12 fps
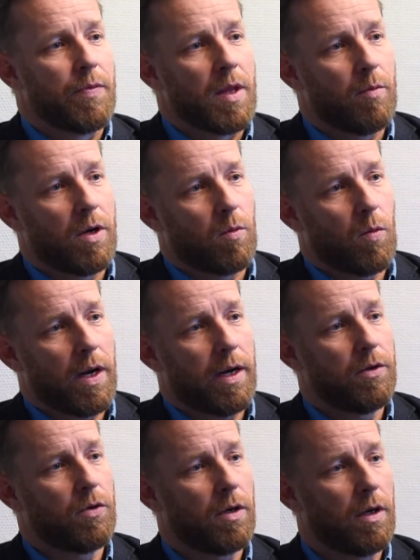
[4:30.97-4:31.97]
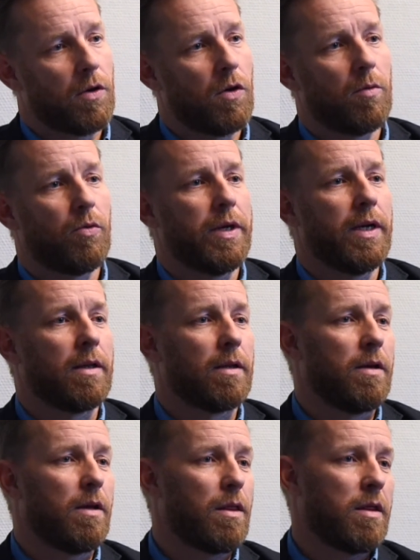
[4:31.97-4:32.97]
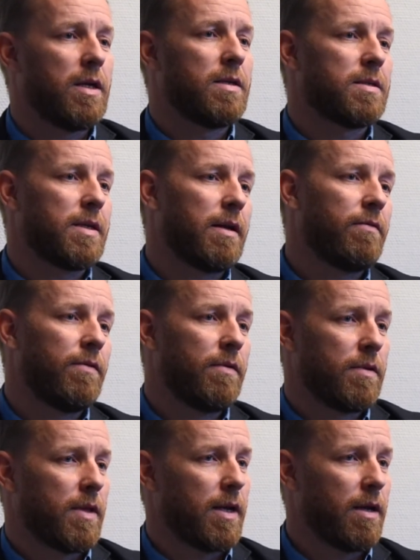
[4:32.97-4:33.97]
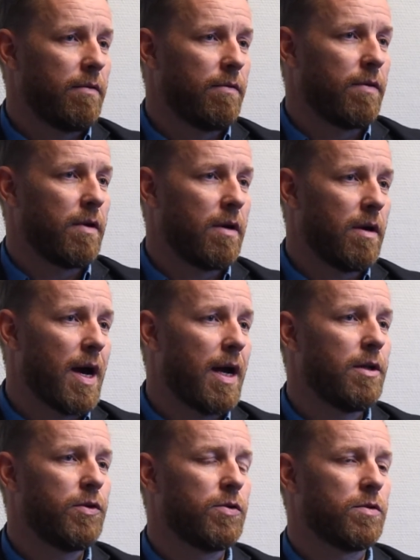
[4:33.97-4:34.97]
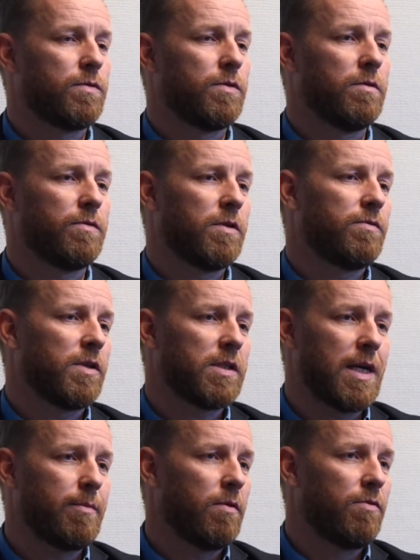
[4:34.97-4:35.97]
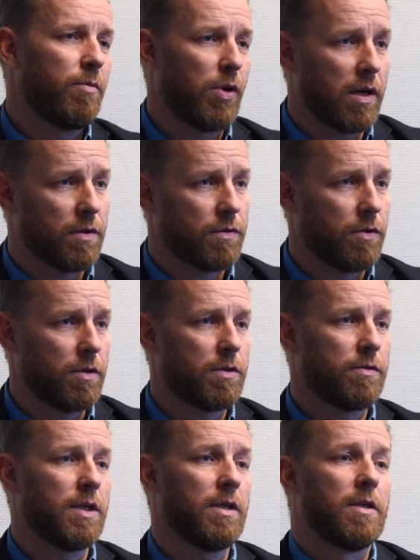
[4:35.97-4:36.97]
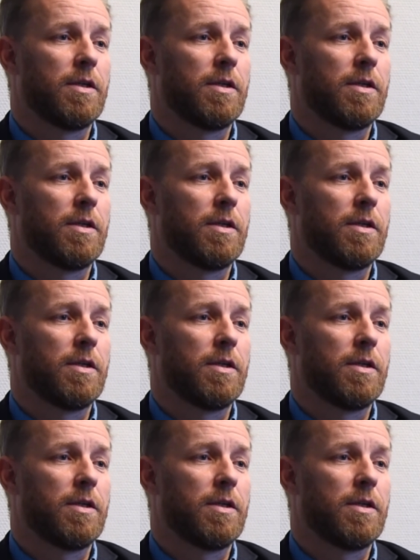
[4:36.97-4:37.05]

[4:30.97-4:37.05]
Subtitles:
but where you can incorporate things that are highly useful for example, robotic surgery,